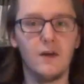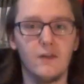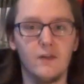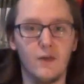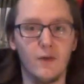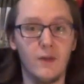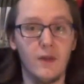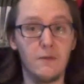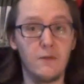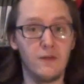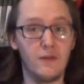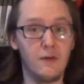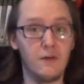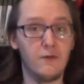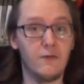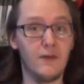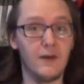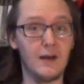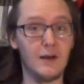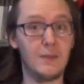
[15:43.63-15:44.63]
So that was
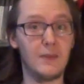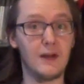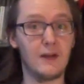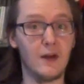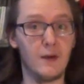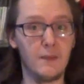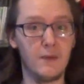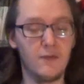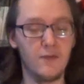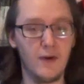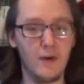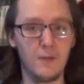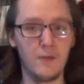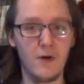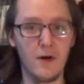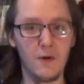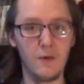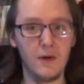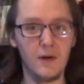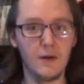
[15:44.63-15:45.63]
everything I picked up in
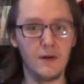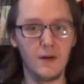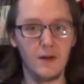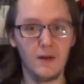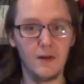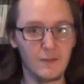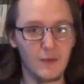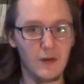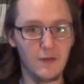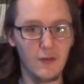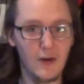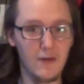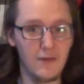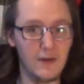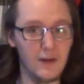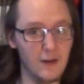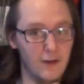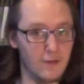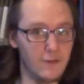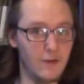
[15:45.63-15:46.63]
February. If you
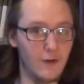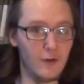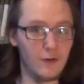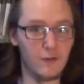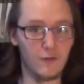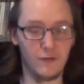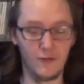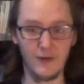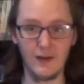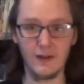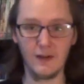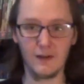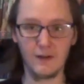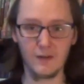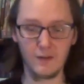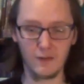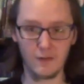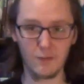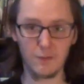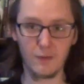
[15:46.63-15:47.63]
have any thoughts,
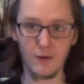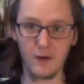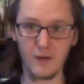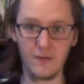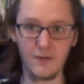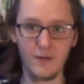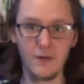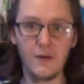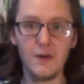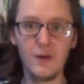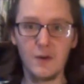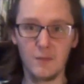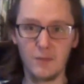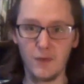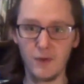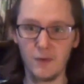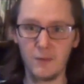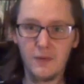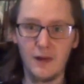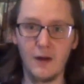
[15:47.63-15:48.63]
feelings, whatever,
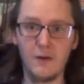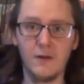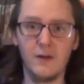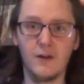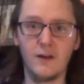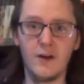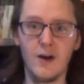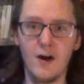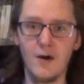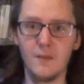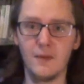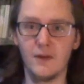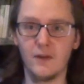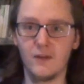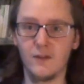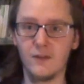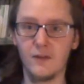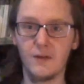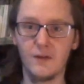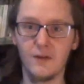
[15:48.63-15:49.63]
put them down in the
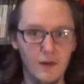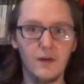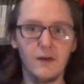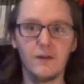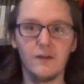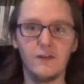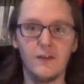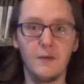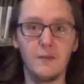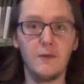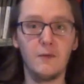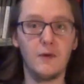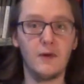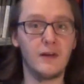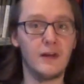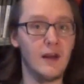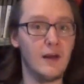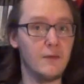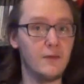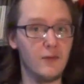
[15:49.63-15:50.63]
comments. Tell me
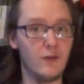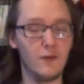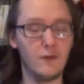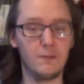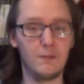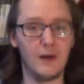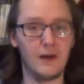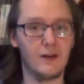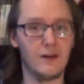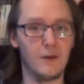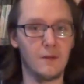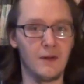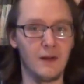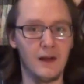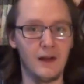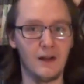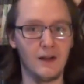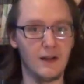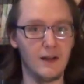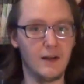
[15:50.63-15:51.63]
what games you picked up
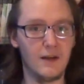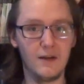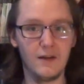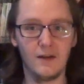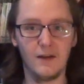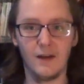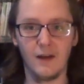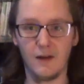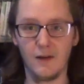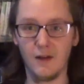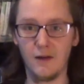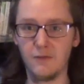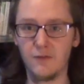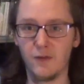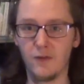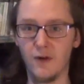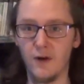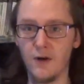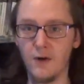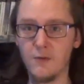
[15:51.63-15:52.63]
lately. I'd love
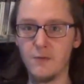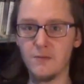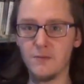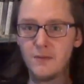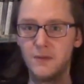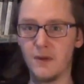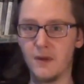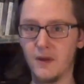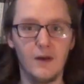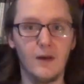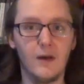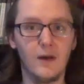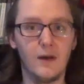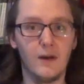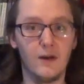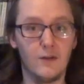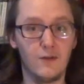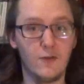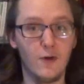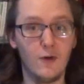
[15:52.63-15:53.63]
to know.
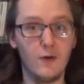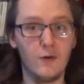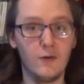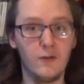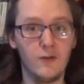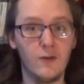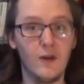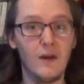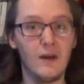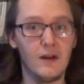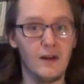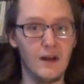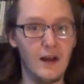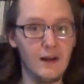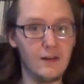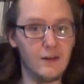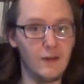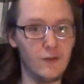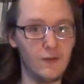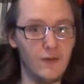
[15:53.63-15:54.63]
And of course,
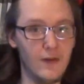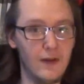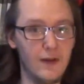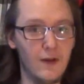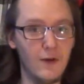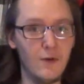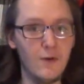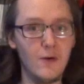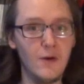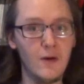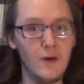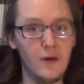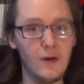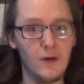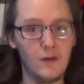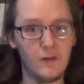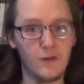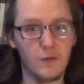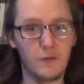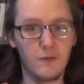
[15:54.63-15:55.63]
like this video,
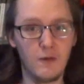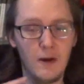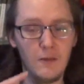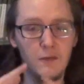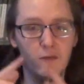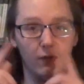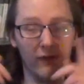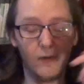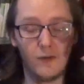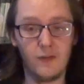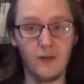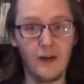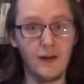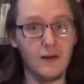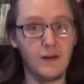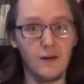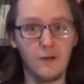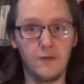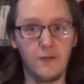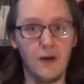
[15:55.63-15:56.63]
subscribe to the
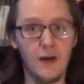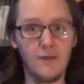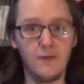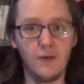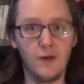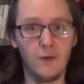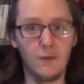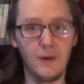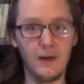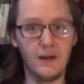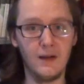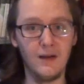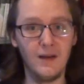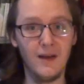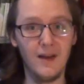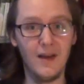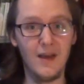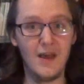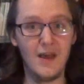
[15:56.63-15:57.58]
channel if you haven't already.